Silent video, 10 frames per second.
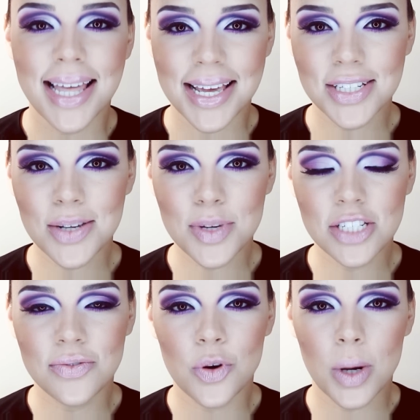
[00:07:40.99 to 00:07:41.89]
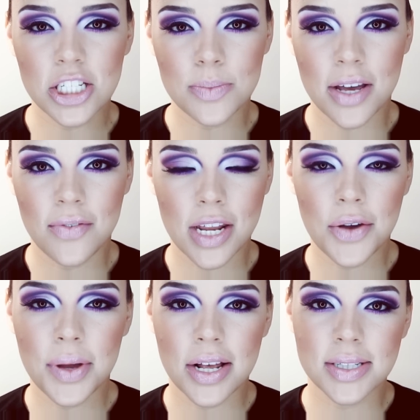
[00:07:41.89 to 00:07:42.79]
Thank you so much for watching my
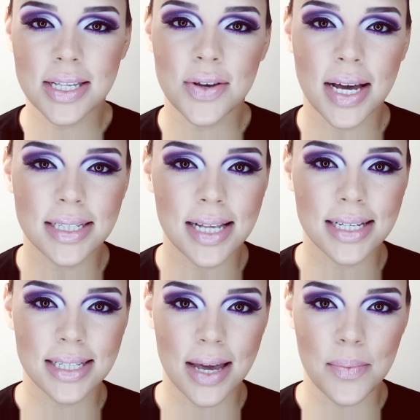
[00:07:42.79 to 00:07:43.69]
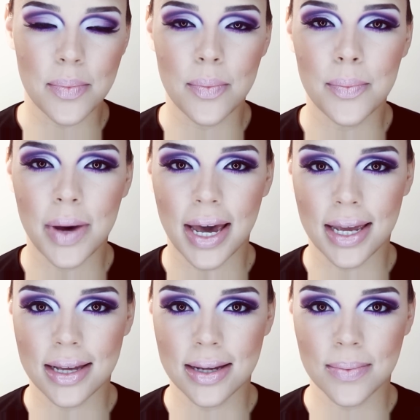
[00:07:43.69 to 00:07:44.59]
video, and I'll see you guys next time.
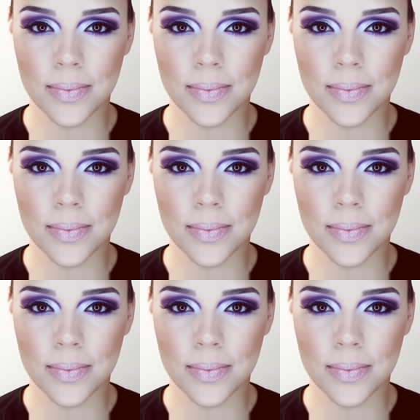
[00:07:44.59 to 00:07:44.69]
Bye.